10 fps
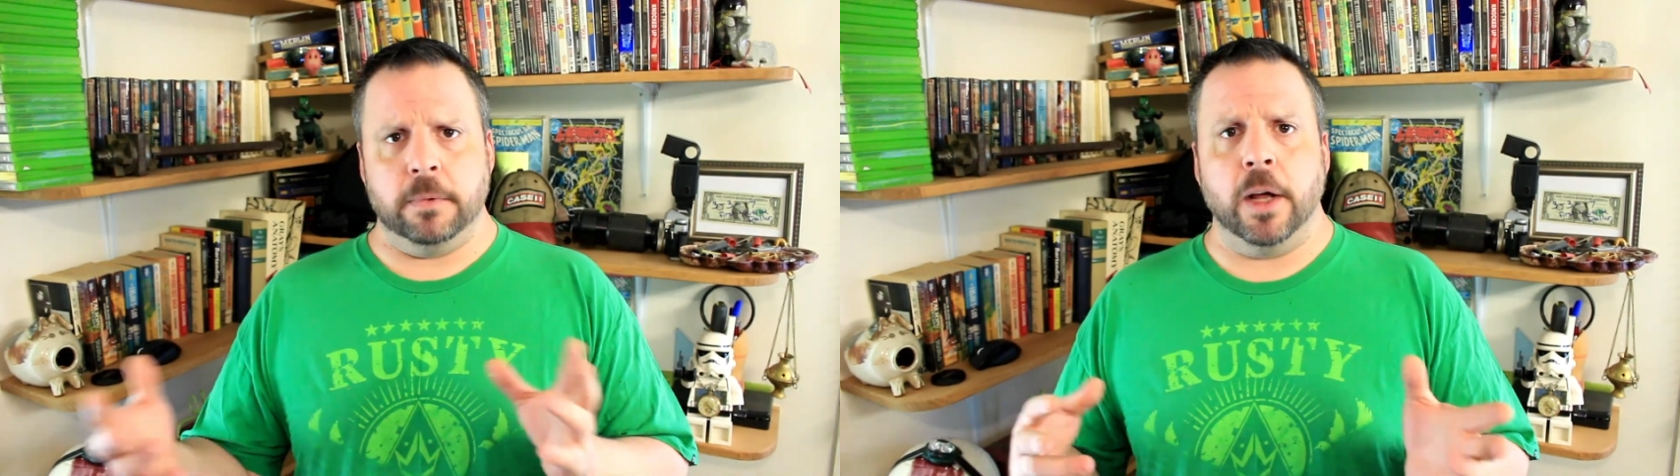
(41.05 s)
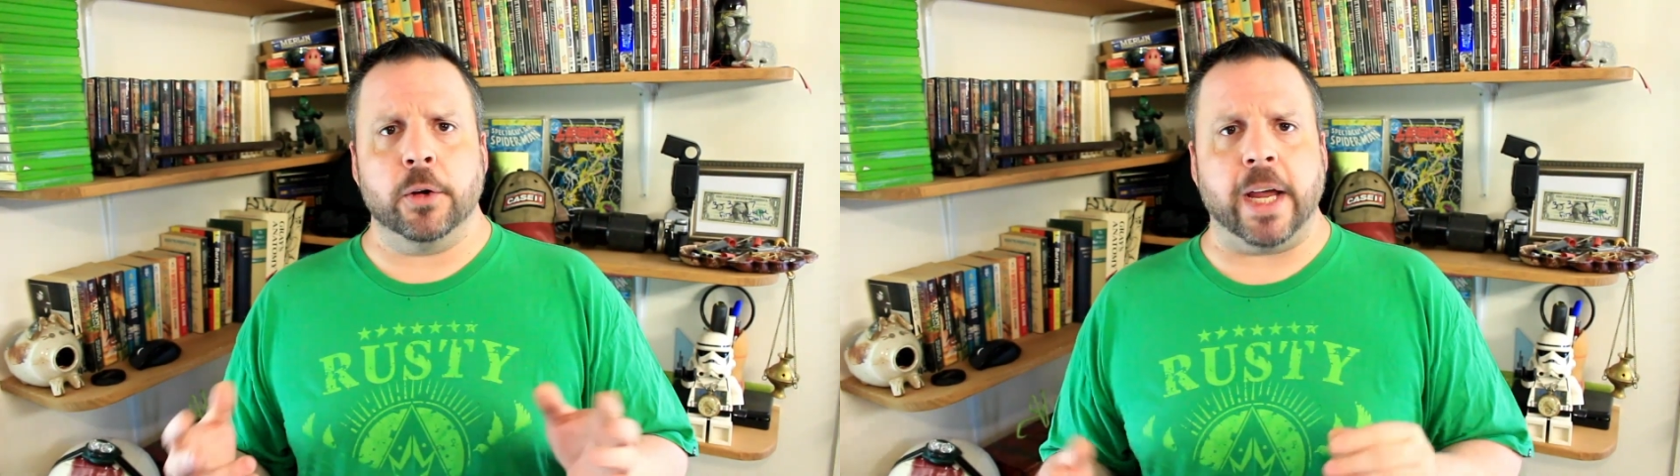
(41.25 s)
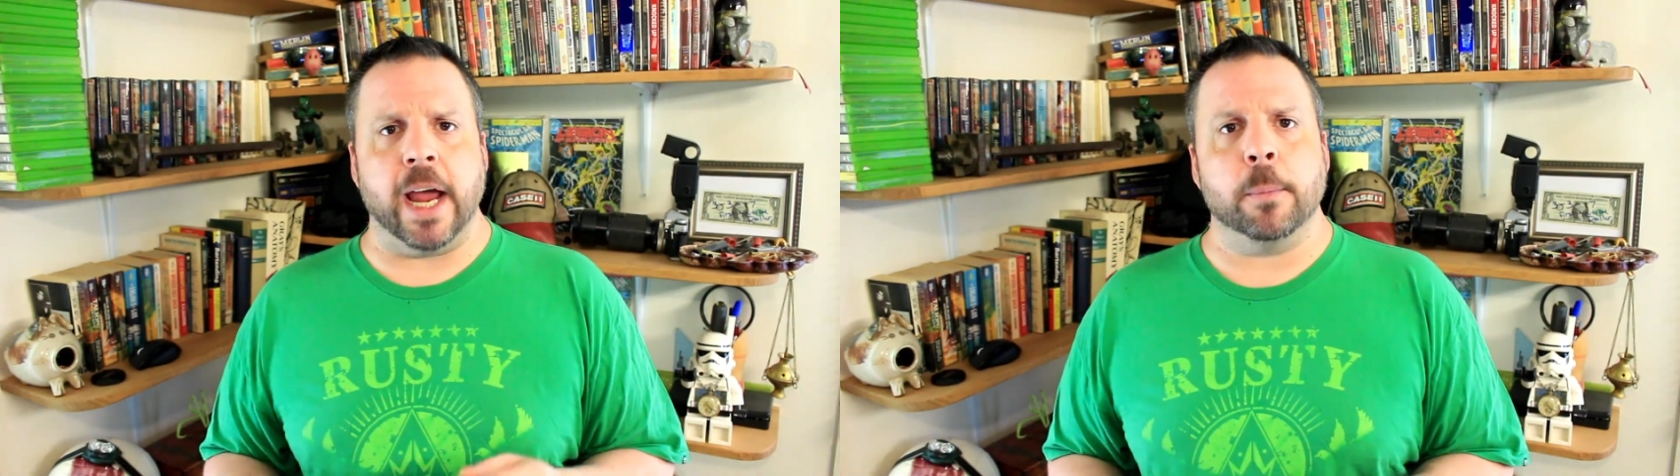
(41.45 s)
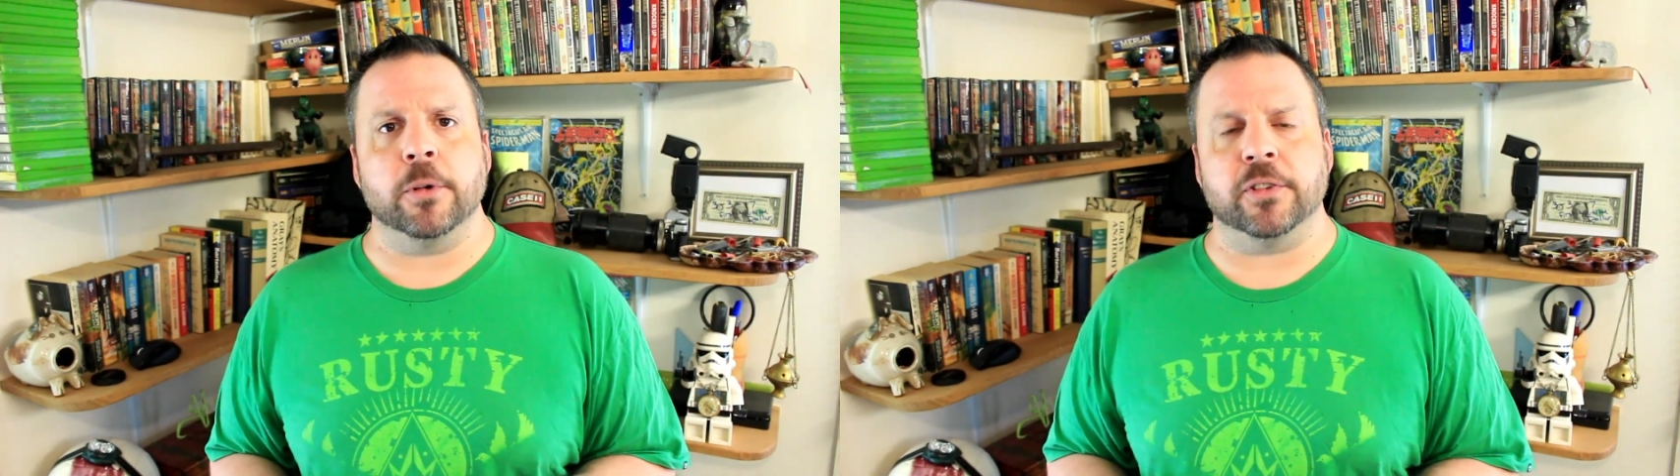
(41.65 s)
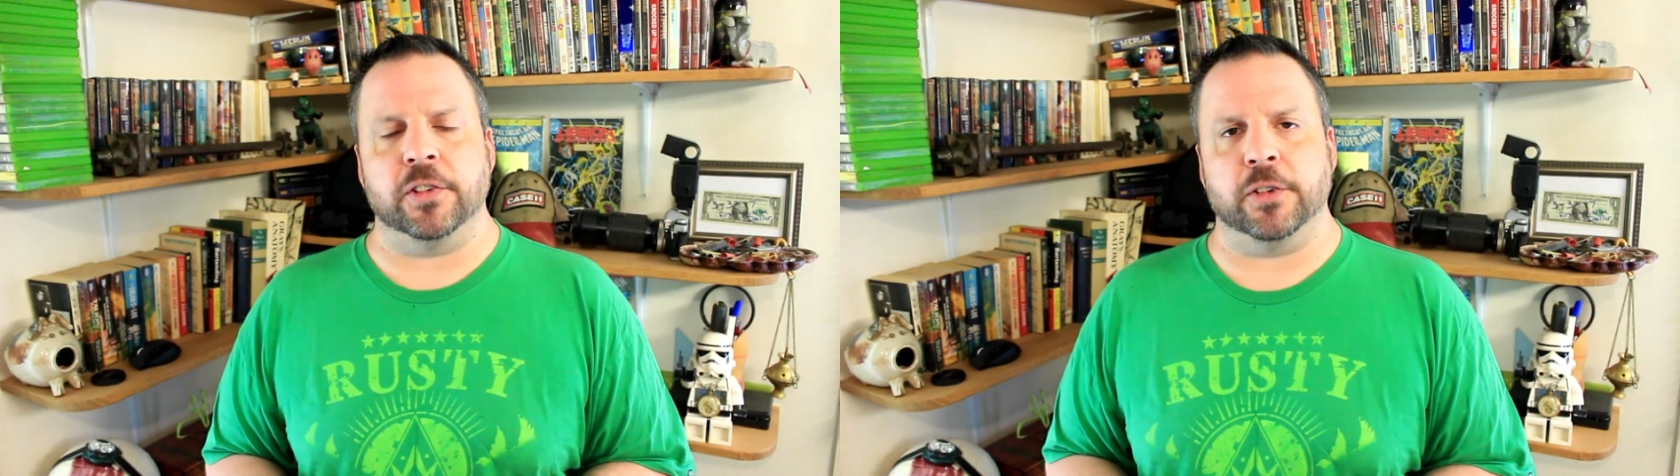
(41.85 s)
other
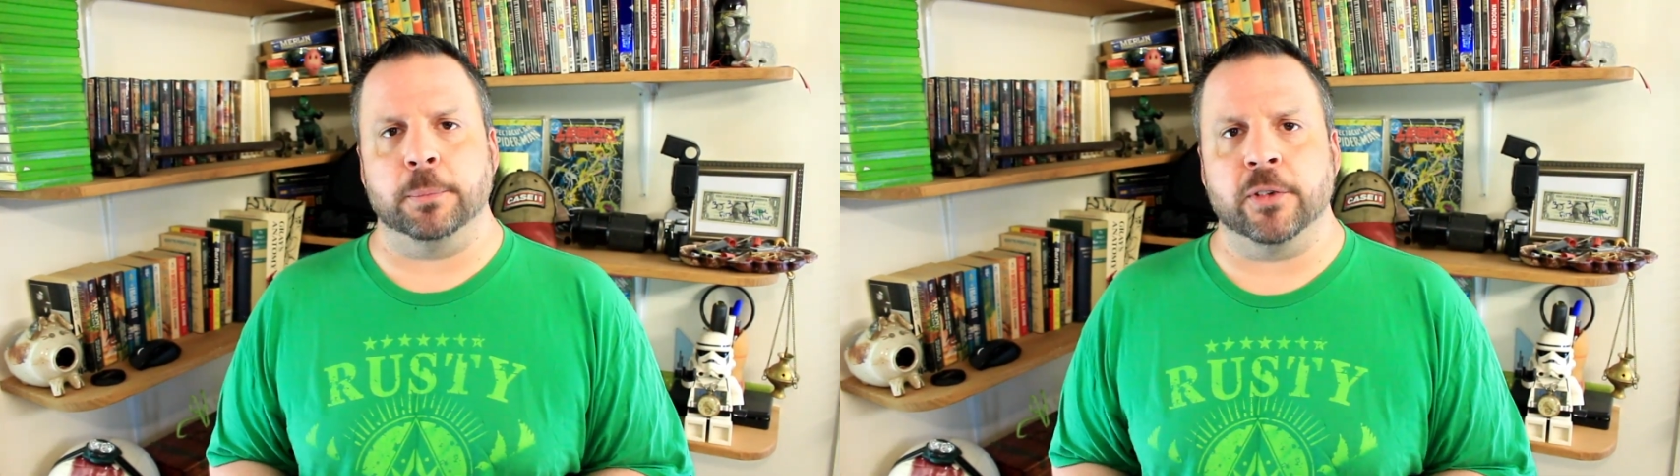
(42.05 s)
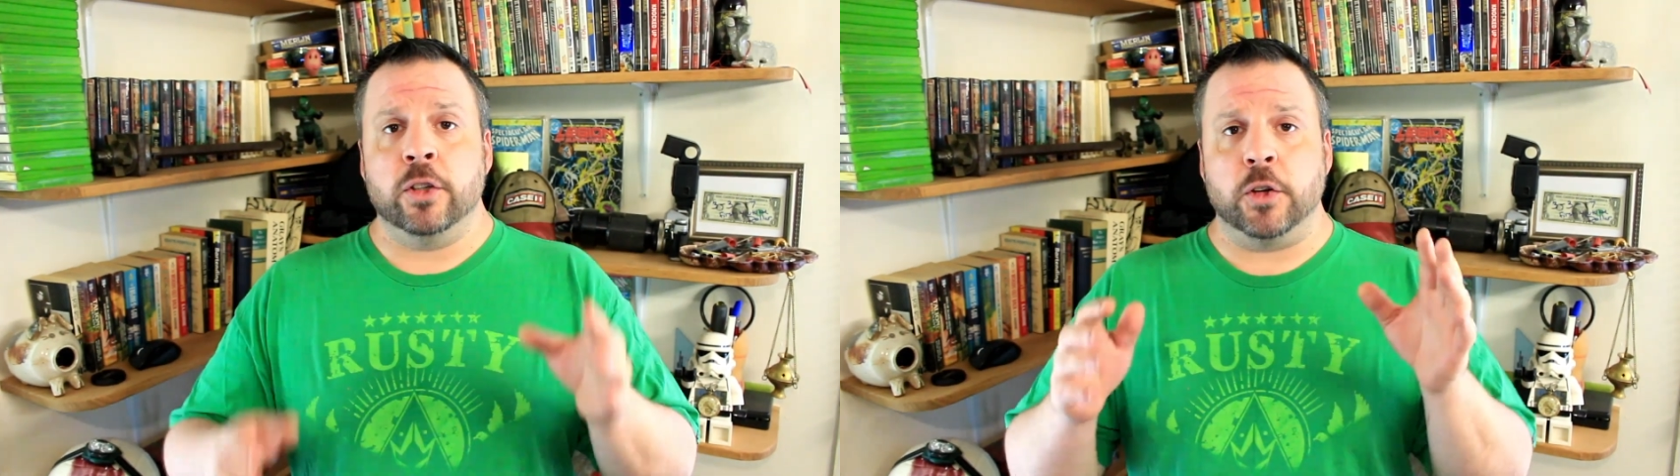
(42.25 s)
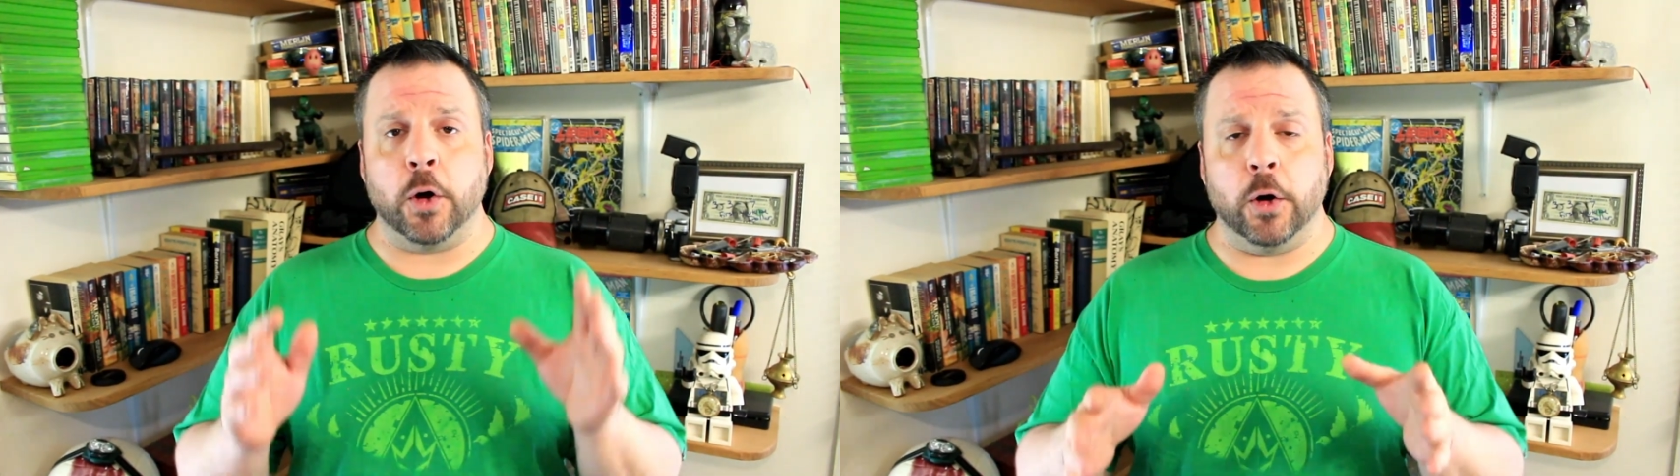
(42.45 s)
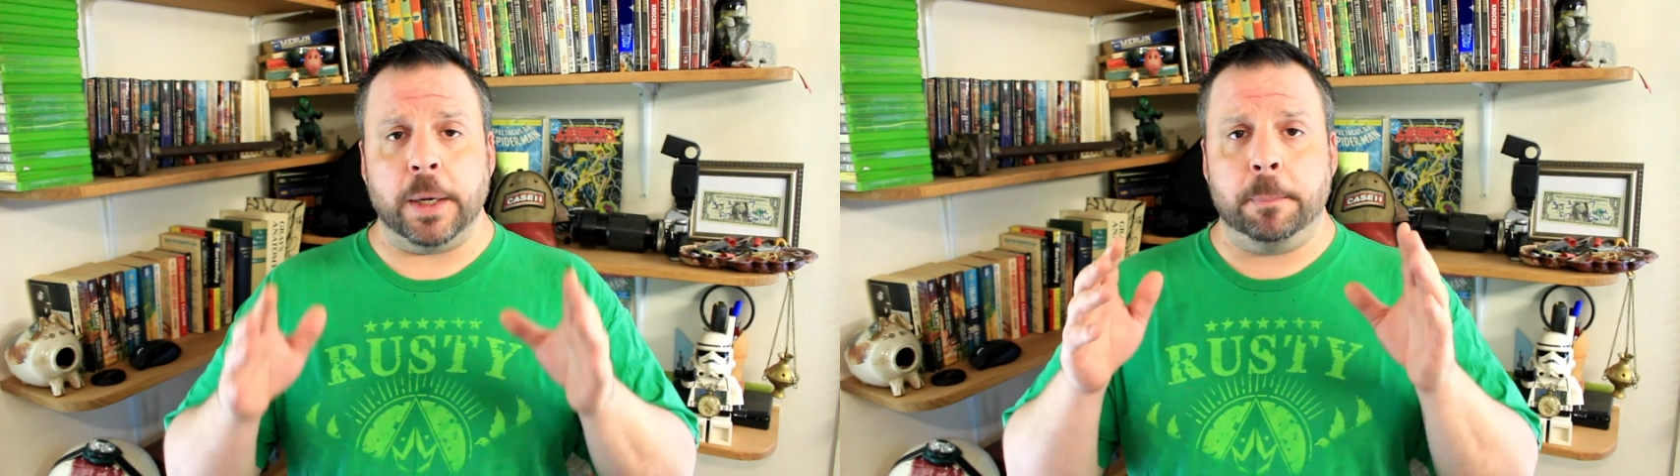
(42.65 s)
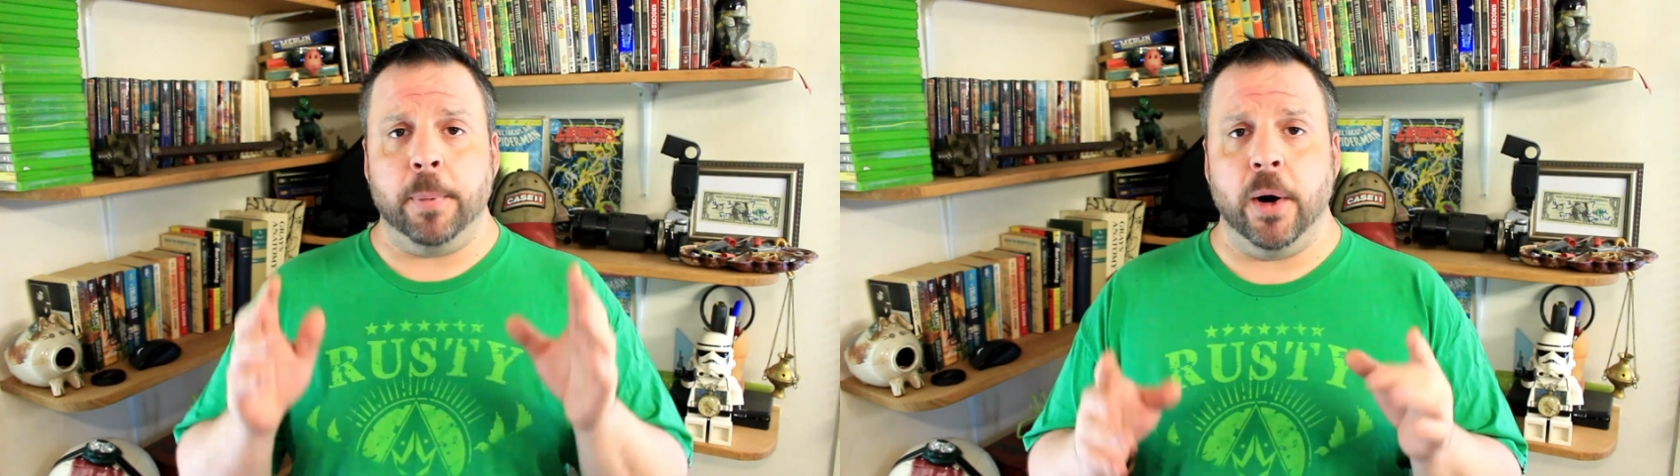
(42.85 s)
camera systems to target